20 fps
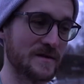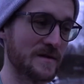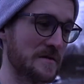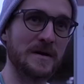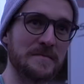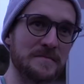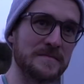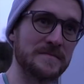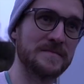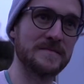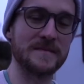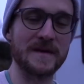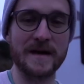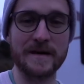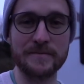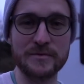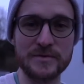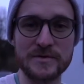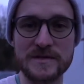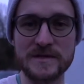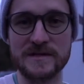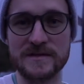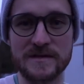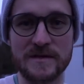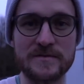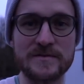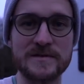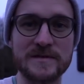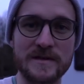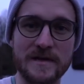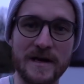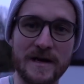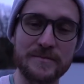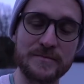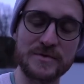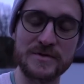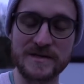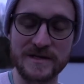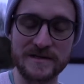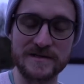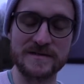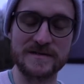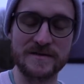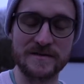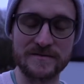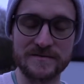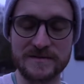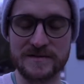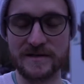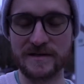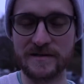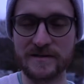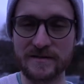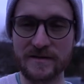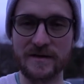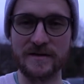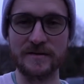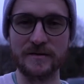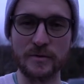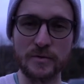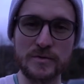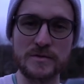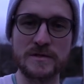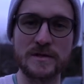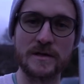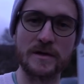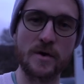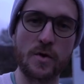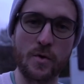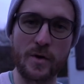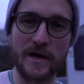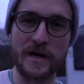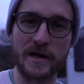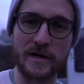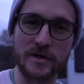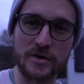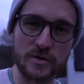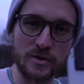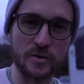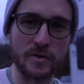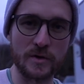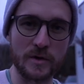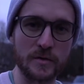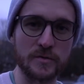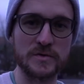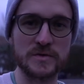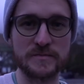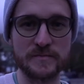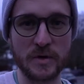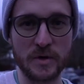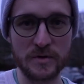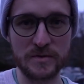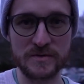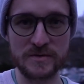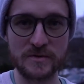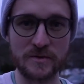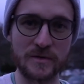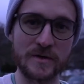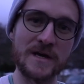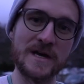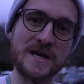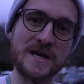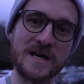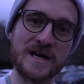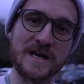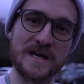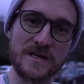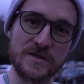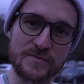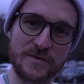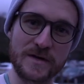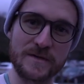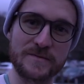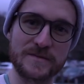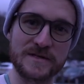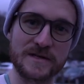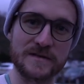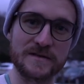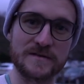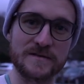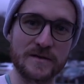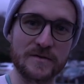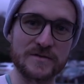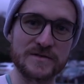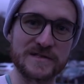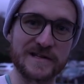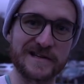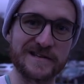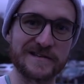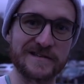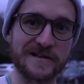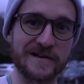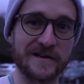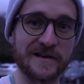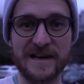But Ambleside sounds like and looks like quite a cute little spot, so it's right beside the town centre.